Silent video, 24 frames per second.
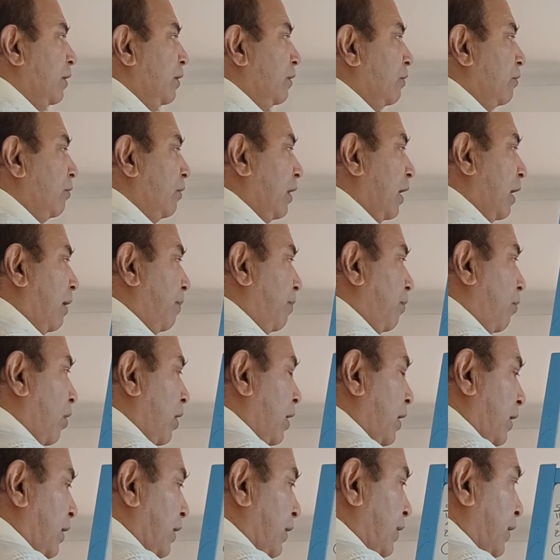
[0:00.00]
We have
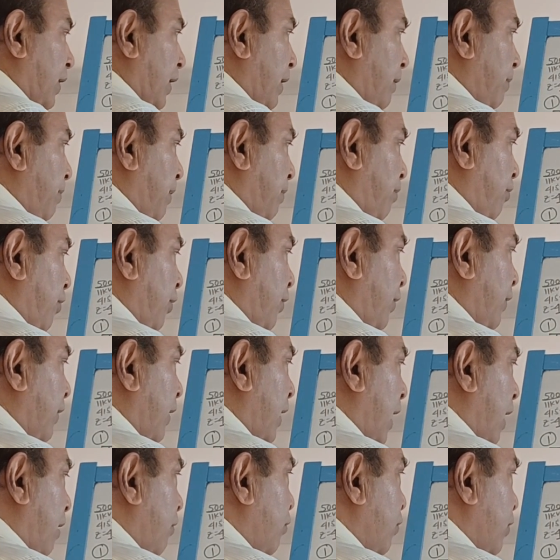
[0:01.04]
already said before
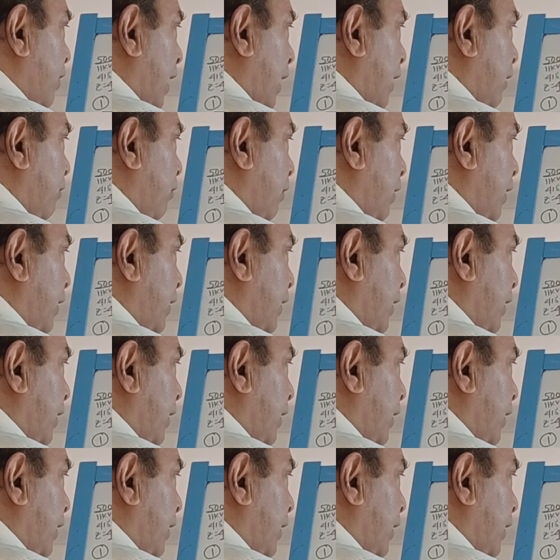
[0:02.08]
how to calculate